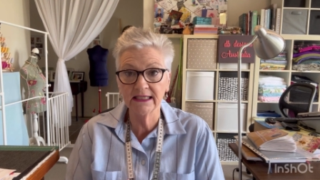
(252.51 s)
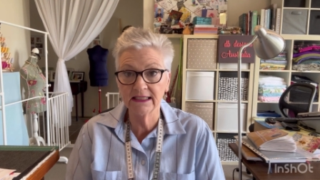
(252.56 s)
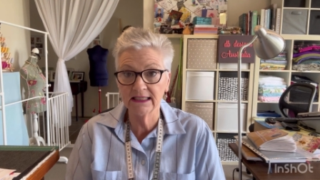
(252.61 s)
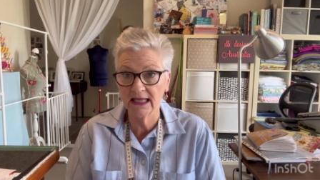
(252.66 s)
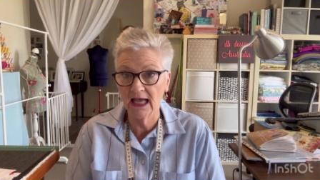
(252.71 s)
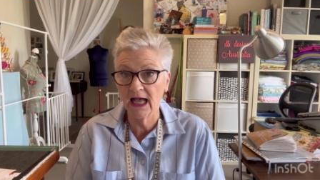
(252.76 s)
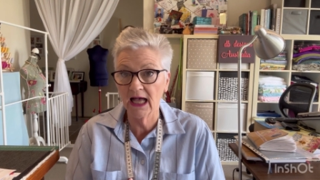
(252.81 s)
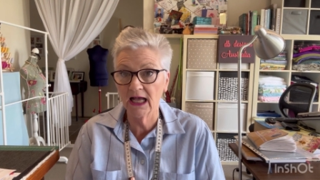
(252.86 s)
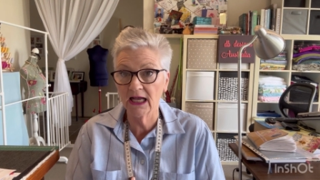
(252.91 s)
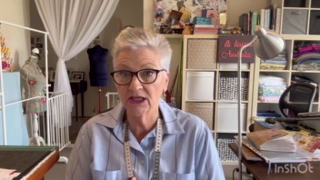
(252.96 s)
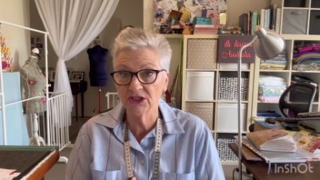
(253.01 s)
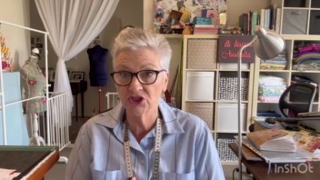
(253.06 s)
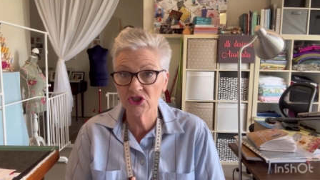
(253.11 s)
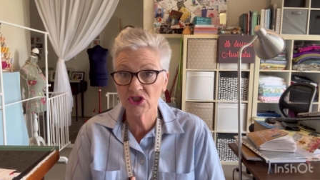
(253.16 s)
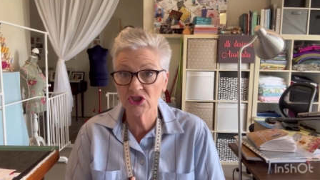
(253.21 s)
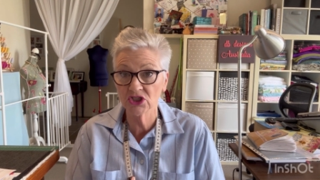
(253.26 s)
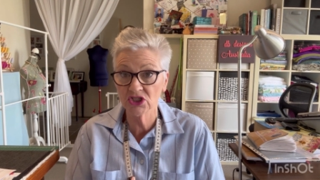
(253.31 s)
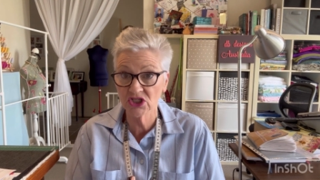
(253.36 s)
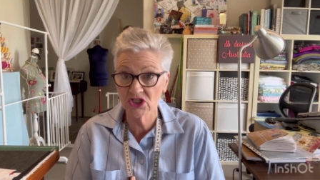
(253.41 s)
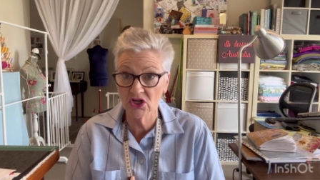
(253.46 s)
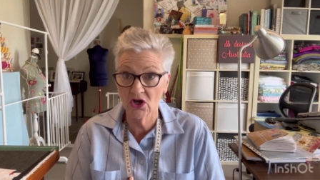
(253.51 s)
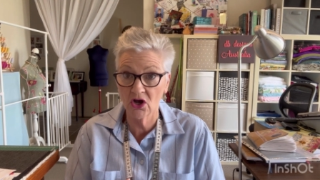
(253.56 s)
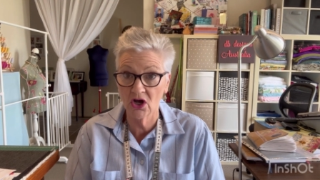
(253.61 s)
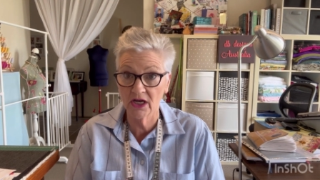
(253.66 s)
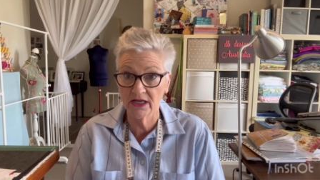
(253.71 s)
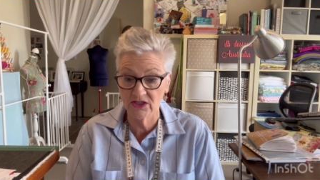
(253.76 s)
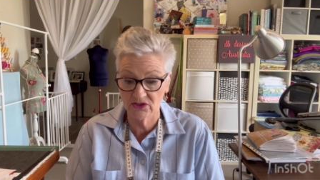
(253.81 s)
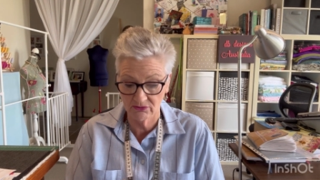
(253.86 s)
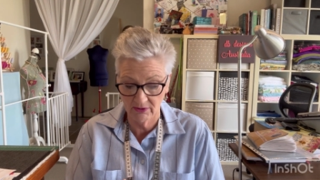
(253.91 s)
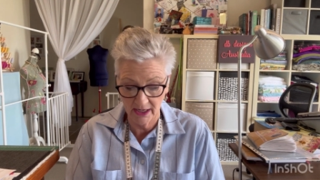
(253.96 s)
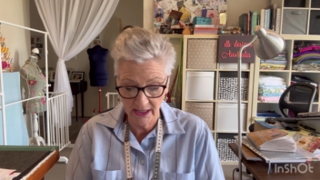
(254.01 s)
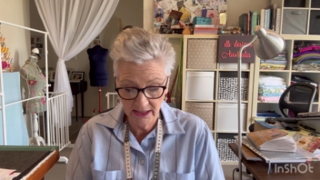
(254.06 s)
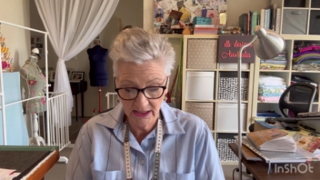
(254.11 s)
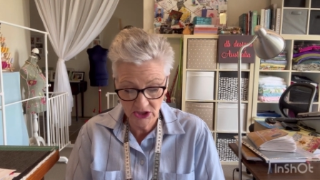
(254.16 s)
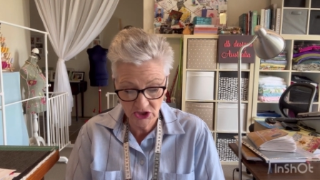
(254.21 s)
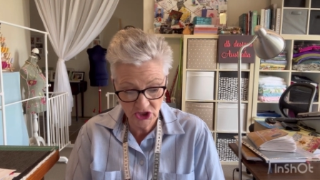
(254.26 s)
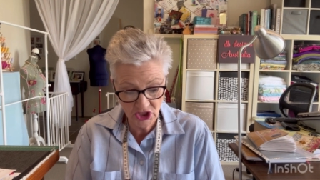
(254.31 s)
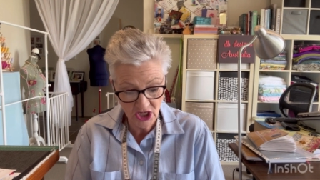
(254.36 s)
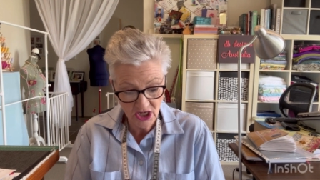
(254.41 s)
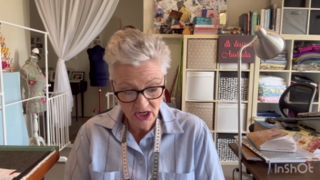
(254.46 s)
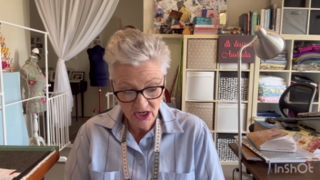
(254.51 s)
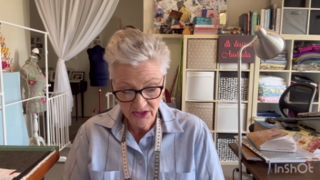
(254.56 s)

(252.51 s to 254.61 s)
large size range.